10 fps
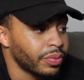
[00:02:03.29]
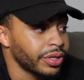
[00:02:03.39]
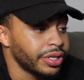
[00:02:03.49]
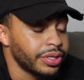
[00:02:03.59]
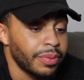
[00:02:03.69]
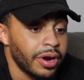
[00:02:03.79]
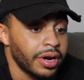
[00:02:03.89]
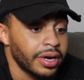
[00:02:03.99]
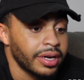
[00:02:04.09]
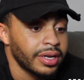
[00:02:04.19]
really
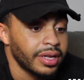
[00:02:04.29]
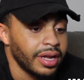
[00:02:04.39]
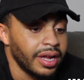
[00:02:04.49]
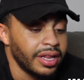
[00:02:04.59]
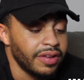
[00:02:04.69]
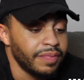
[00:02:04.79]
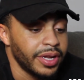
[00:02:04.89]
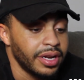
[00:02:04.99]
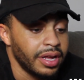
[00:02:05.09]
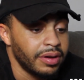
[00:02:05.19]
smart and they've
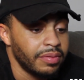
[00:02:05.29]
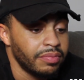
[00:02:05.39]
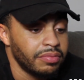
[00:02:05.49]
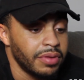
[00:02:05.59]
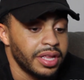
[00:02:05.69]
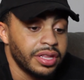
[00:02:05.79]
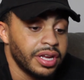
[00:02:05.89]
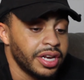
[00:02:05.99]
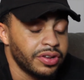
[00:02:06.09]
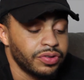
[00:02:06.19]
been in the
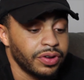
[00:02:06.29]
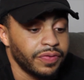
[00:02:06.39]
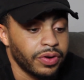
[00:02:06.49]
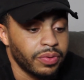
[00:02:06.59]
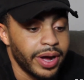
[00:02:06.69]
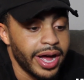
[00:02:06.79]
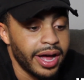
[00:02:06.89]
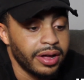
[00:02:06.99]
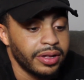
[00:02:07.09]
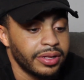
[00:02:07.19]
industry for a
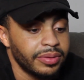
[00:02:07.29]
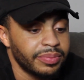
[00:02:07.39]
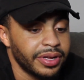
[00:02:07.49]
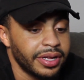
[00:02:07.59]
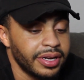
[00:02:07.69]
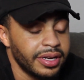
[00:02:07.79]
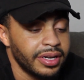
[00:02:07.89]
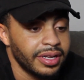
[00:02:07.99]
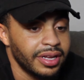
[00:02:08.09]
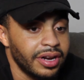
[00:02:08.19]
while. But
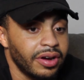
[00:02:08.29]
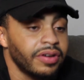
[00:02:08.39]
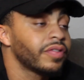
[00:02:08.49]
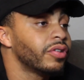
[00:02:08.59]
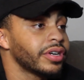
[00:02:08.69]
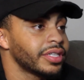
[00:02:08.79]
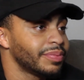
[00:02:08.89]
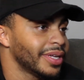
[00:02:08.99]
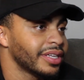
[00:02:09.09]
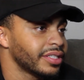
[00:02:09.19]
of course,
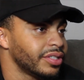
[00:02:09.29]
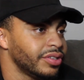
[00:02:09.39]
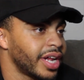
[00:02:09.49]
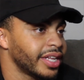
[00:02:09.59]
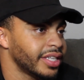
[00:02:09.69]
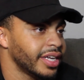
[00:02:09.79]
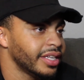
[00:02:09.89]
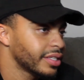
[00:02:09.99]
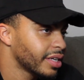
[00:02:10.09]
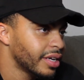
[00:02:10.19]
because it's the United
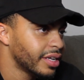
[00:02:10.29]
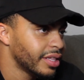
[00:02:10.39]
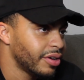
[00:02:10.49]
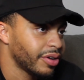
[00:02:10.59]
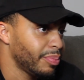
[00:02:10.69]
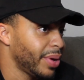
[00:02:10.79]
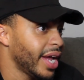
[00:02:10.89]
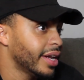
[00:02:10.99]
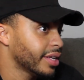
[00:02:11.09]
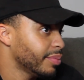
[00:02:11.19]
States, they don't get
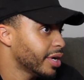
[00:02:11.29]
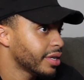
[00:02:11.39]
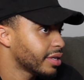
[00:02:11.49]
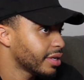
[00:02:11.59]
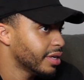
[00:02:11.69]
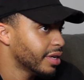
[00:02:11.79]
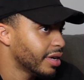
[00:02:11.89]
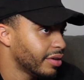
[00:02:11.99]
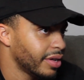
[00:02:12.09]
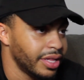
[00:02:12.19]
paid as much,
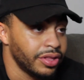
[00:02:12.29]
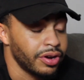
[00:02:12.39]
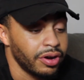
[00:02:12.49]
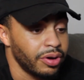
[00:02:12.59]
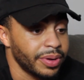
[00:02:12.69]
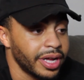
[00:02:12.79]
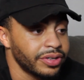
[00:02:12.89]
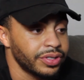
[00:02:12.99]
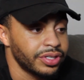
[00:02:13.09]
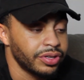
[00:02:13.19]
in their home
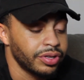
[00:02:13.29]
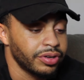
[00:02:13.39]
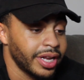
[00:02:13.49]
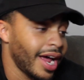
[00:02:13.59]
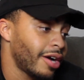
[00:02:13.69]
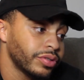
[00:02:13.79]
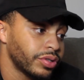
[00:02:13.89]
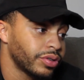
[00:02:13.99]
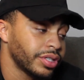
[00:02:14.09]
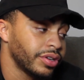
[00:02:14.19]
country. So they'll get
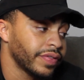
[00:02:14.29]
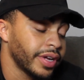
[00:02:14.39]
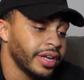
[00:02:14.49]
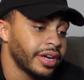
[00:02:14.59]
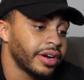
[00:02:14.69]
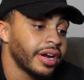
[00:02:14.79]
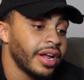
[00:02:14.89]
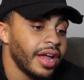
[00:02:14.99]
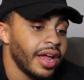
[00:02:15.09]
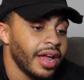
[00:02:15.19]
outsourced over here,
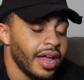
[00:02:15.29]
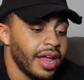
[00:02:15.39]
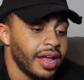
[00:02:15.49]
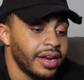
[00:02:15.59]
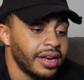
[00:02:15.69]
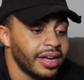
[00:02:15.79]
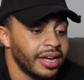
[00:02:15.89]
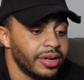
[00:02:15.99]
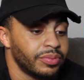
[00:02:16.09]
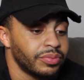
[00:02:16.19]

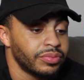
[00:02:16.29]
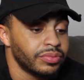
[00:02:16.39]
and